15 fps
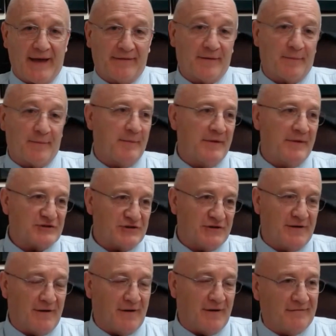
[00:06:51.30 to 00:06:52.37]
had the
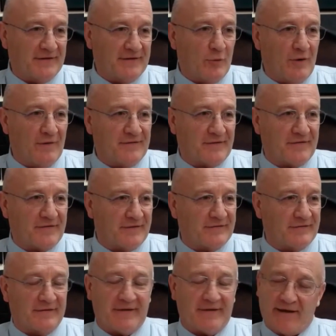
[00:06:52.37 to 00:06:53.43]
permission of the
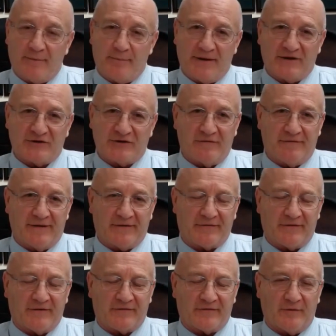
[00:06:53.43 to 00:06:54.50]
offices to take a picture of their
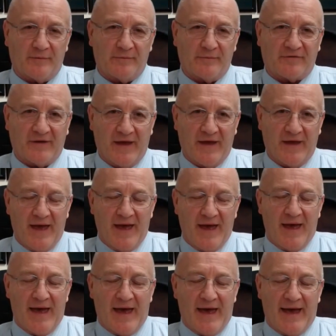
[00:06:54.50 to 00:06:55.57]
systems
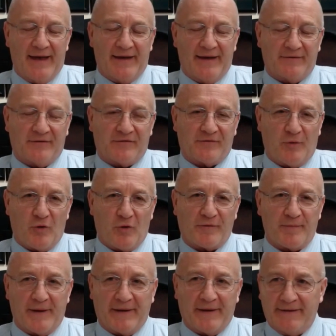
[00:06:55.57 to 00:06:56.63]
and spoke
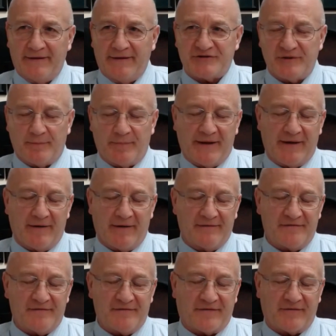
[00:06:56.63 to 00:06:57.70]
with my leadership here
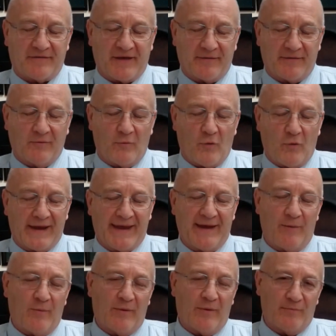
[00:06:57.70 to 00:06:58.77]
and said, well, why
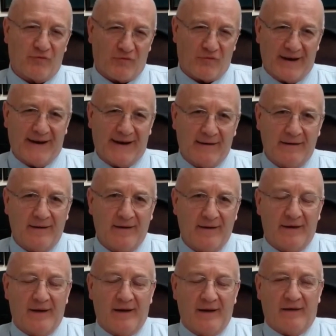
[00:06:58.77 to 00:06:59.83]
can't we bring
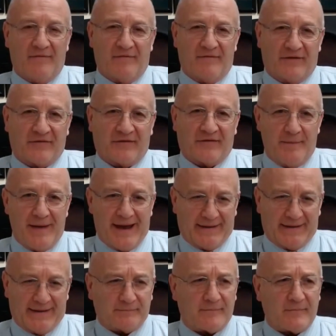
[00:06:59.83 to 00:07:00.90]
visitor